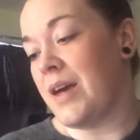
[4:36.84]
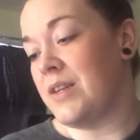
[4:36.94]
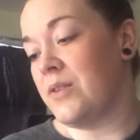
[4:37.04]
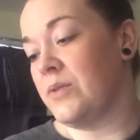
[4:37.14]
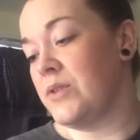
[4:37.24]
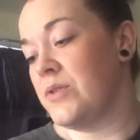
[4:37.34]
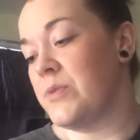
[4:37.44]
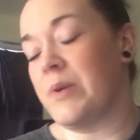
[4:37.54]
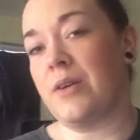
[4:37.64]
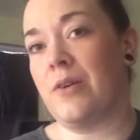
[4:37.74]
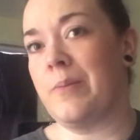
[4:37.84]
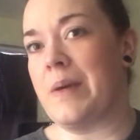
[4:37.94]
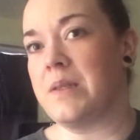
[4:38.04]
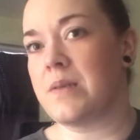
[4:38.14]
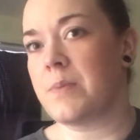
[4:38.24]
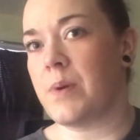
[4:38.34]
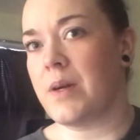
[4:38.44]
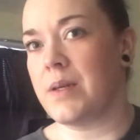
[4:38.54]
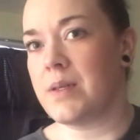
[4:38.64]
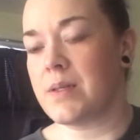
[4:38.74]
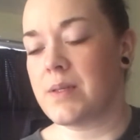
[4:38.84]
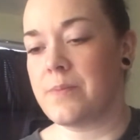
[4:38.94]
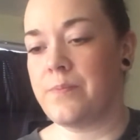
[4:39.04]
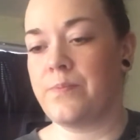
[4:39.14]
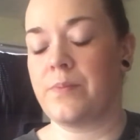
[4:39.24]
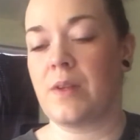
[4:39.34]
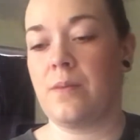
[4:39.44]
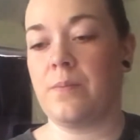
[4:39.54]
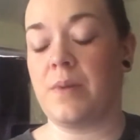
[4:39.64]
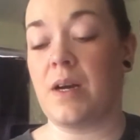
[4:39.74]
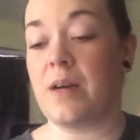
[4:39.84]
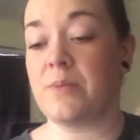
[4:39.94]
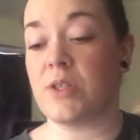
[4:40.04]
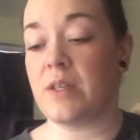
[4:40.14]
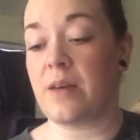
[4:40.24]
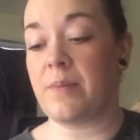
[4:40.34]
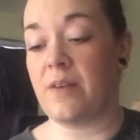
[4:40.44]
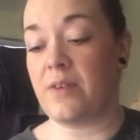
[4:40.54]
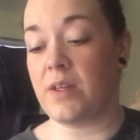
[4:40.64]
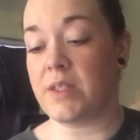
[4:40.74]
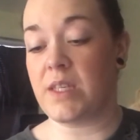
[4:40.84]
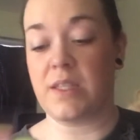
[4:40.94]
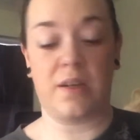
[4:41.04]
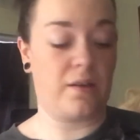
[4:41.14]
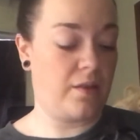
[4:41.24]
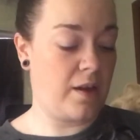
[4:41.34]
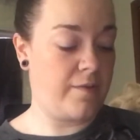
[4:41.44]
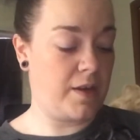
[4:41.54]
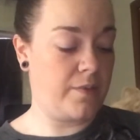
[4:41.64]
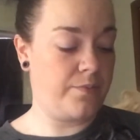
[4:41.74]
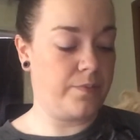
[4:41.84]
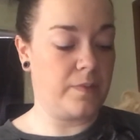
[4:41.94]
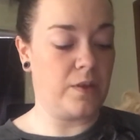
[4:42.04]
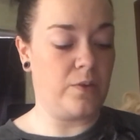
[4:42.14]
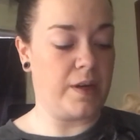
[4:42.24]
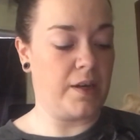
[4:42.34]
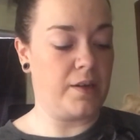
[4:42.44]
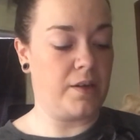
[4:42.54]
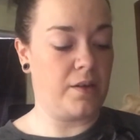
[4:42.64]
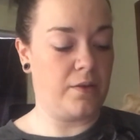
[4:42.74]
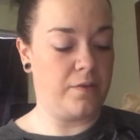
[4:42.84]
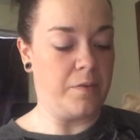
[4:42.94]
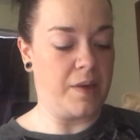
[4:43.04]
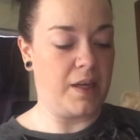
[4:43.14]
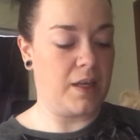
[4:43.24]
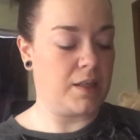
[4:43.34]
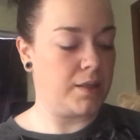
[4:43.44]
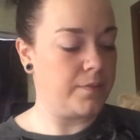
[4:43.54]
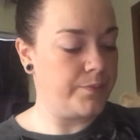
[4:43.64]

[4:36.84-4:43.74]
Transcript: I don't use Brickle men's products, but I'm sure that my fiance is gonna love it. Oh, I got it all over my hand.